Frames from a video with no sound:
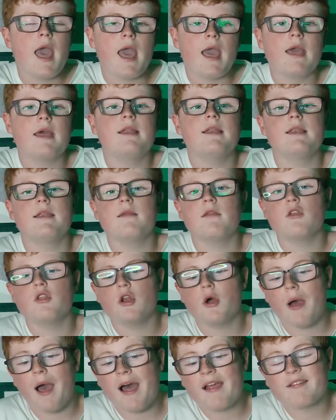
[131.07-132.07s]
And, you
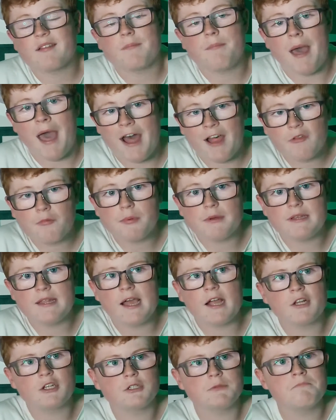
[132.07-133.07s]
know, as a pass
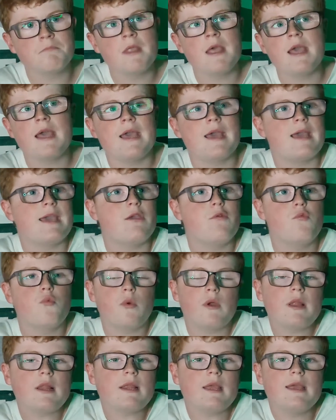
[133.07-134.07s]
protector, he
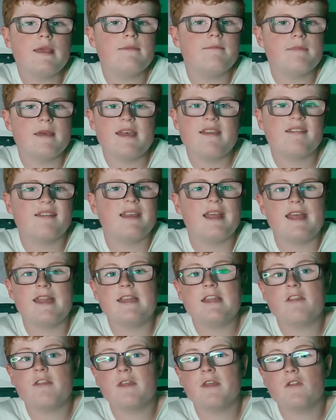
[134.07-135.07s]
really isn't
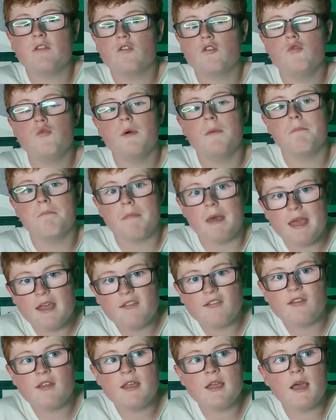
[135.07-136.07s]
anything too
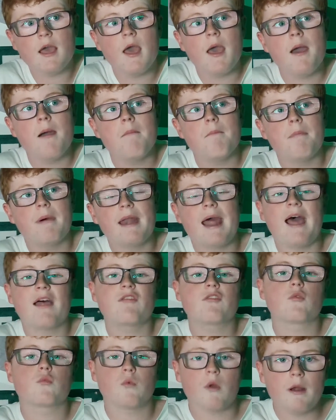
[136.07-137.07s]
amazing, but
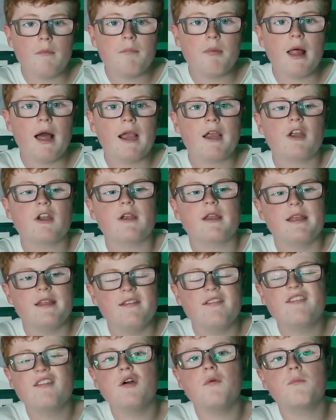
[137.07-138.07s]
as a run blocker,
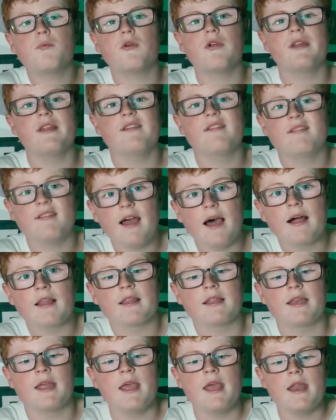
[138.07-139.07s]
he's still pretty
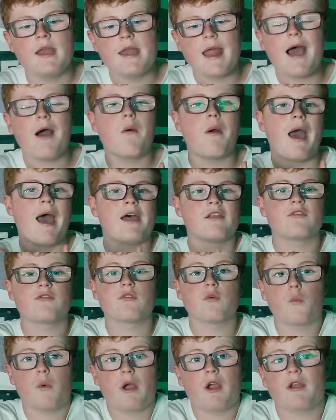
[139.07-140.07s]
solid. Now, as
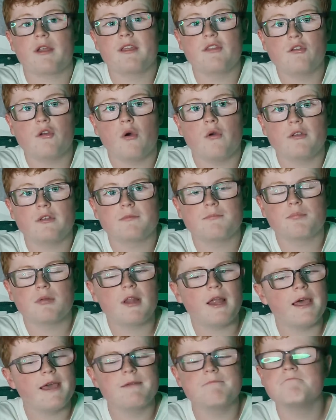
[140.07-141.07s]
for where he's going to
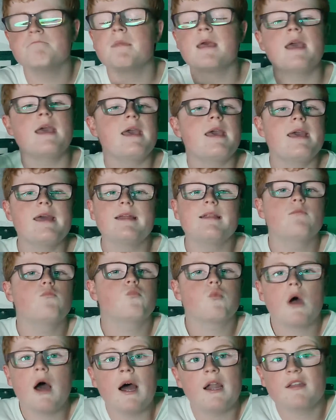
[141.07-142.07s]
play, it
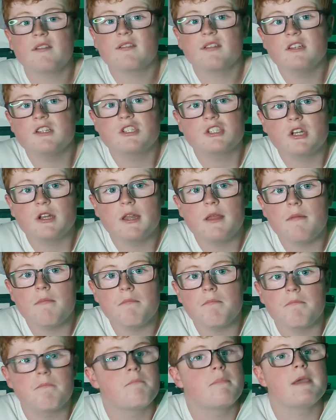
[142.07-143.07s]
honestly should not
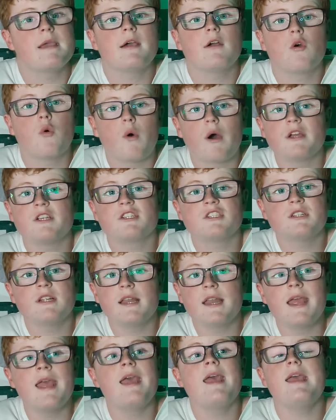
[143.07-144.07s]
be a
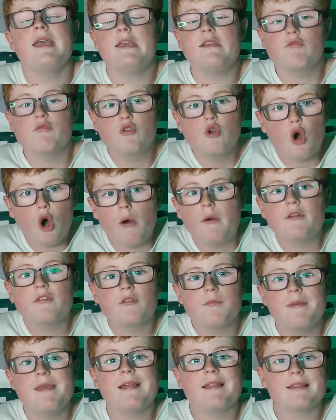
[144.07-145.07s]
question. He's going
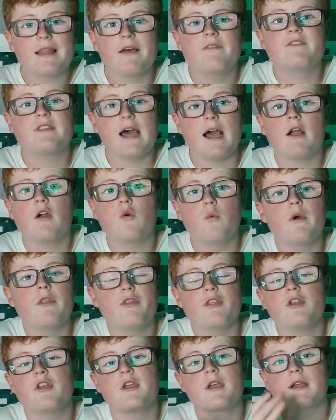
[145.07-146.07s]
to be a left tackle
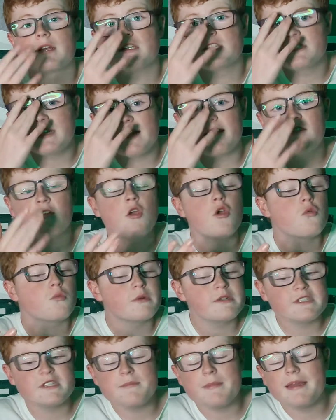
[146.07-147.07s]
with the New York Jets.
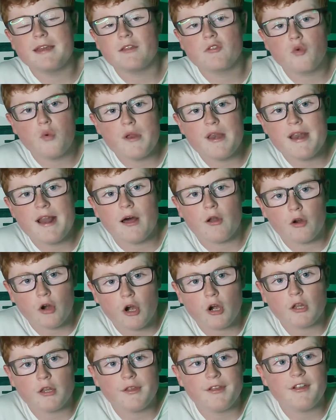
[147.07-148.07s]
Rich Cimini tweeted out
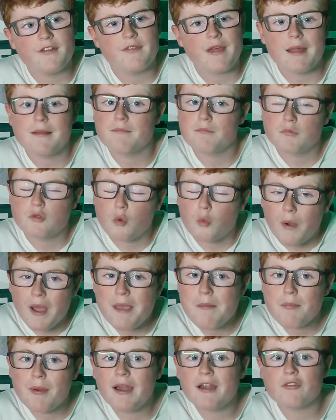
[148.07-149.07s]
earlier that
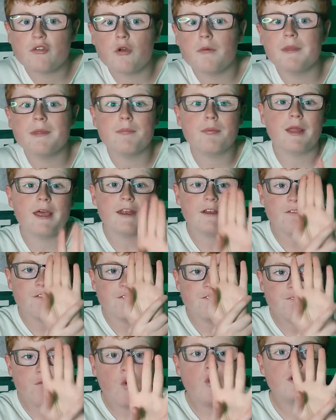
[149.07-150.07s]
Duane Brown has only played
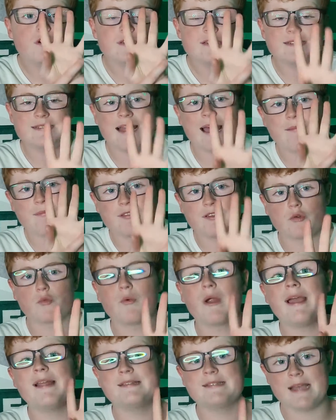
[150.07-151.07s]
four snaps at
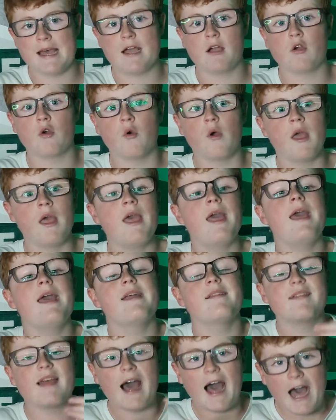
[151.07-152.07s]
right tackle.
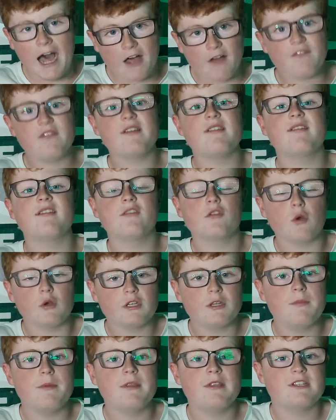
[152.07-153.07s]
It's obvious he's
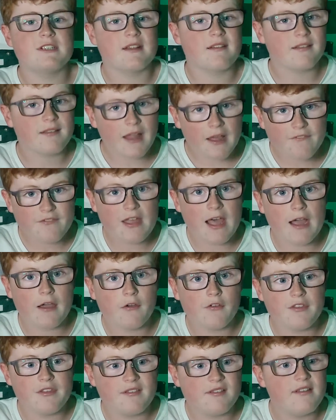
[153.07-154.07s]
going to be the Jets' left
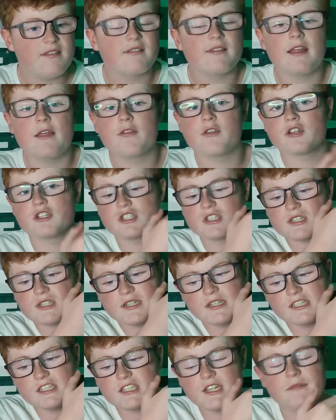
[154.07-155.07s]
tackle this season, and they're just
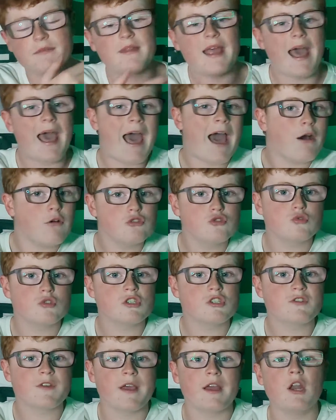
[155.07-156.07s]
going to shift out
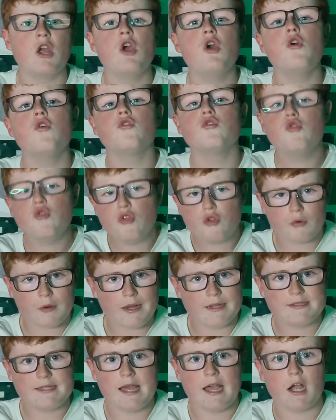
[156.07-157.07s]
George Fant to the
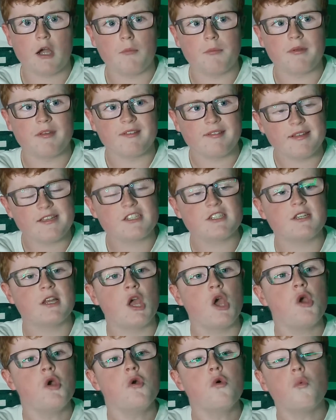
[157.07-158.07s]
right tackle
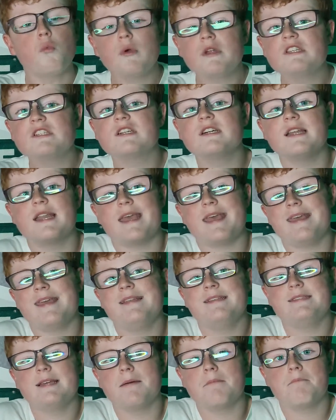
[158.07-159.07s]
position, which could
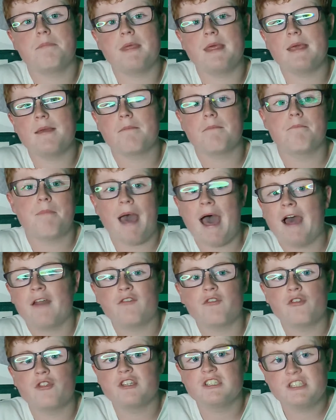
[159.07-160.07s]
end up being
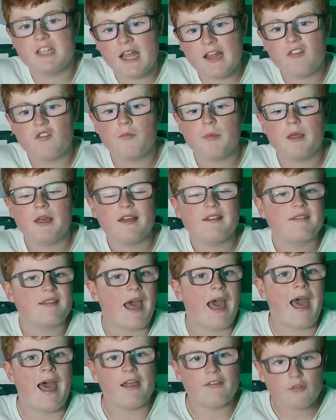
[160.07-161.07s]
bad for the Jets because
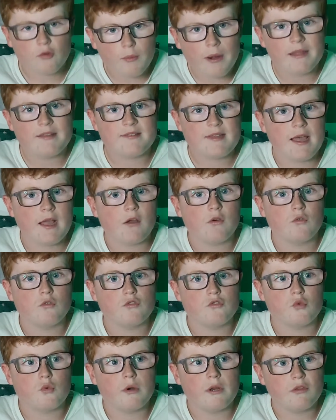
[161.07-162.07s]
as a right tackle
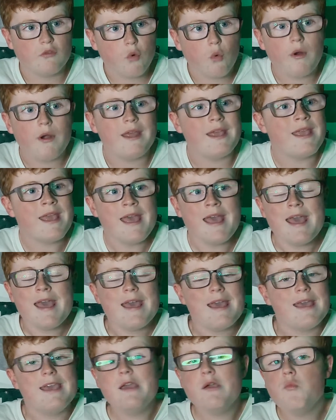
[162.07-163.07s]
in 2020,
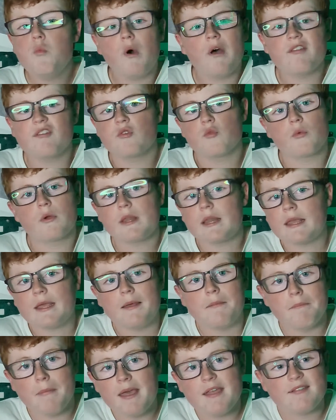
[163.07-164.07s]
he wasn't really
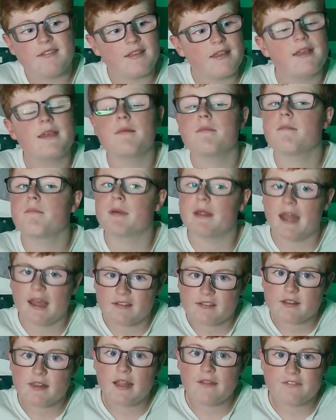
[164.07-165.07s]
amazing, but
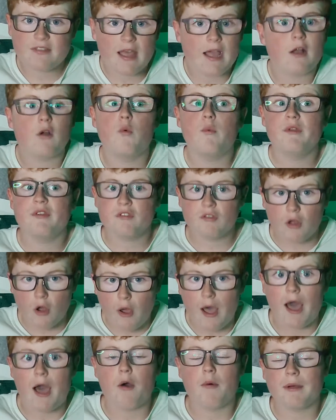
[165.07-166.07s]
as a left tackle, we
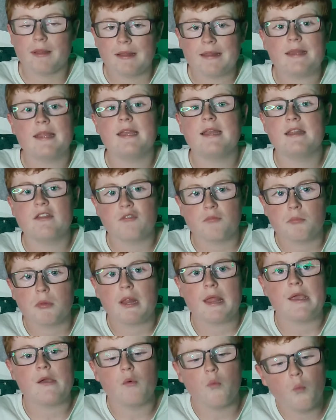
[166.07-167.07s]
saw how elite his
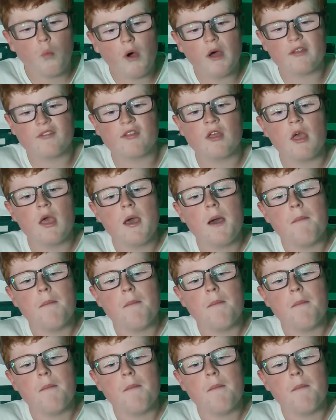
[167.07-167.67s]
play was.